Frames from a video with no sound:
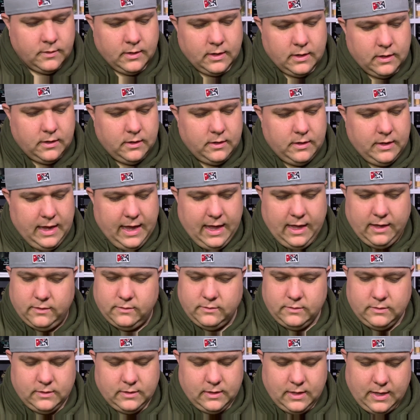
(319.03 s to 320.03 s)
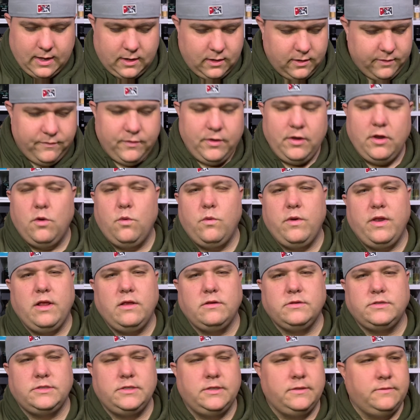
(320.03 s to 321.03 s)
Yeah, I don't even know what
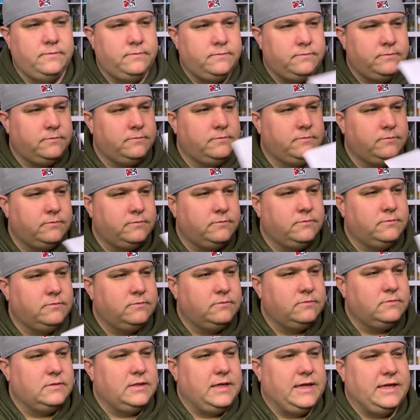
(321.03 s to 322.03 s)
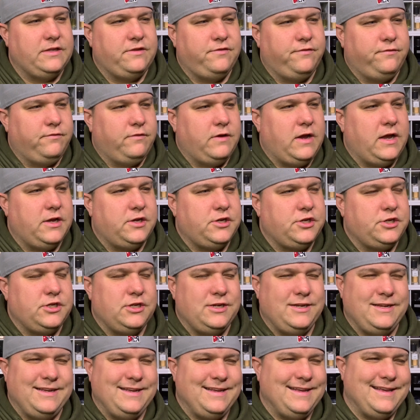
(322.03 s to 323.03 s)
else. It's fresh.
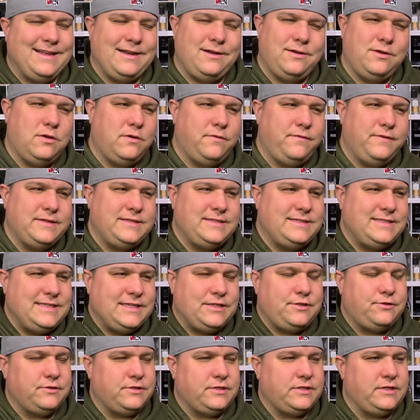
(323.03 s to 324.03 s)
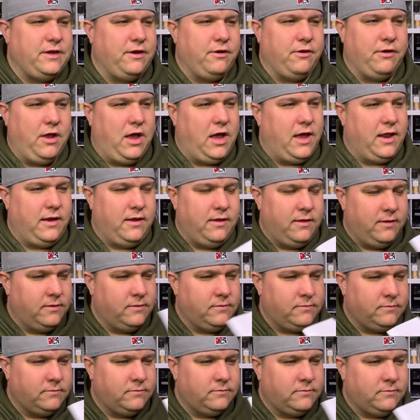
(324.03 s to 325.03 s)
I don't know if it's citrusy or not.
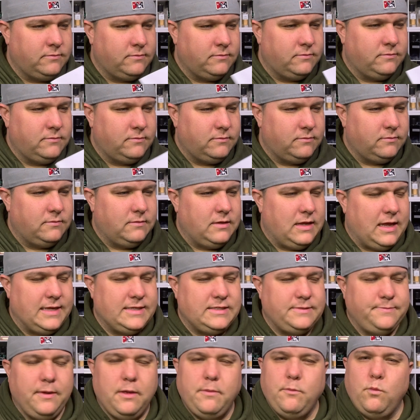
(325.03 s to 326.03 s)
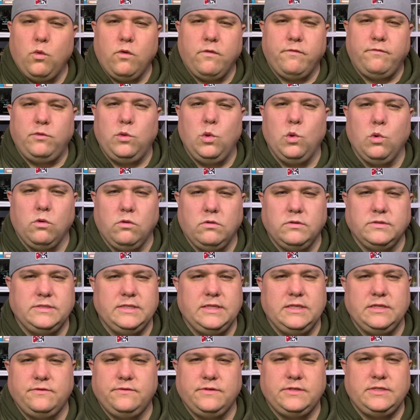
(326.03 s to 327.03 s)
I smell more florals in
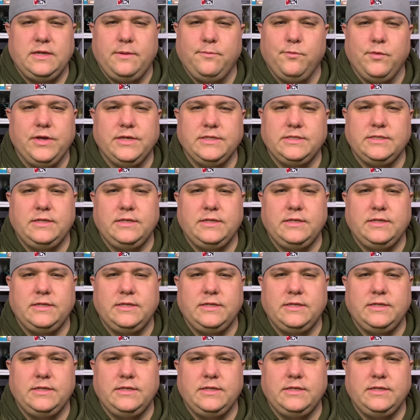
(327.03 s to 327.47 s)
this for some reason.